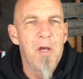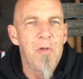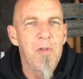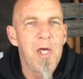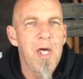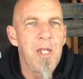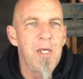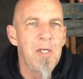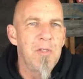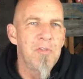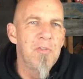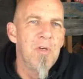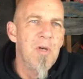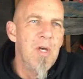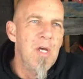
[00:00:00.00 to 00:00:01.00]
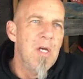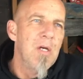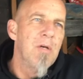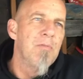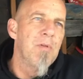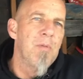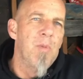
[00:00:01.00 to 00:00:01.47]
there that is,
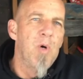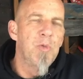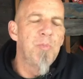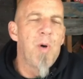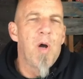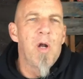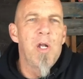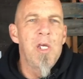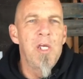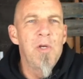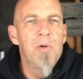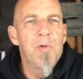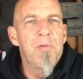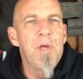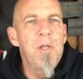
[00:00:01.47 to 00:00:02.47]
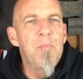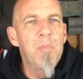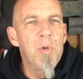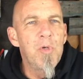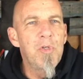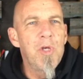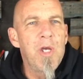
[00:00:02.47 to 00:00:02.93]
for the most part, a urethane
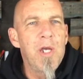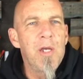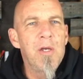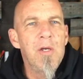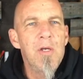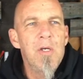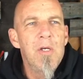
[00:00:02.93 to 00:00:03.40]
bushing,